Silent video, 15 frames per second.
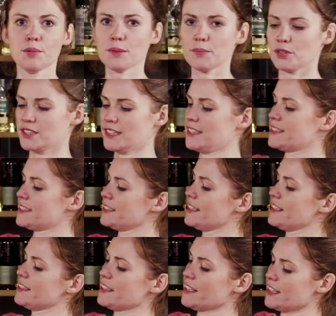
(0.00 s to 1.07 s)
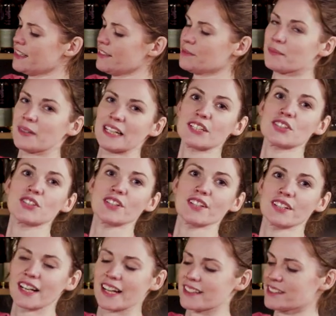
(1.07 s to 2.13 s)
Pop your tins together, make sure
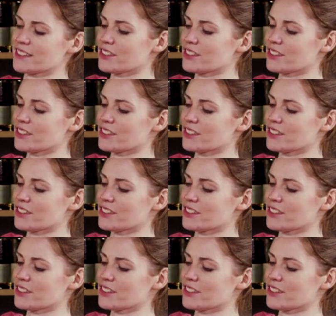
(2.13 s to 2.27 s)
they're nice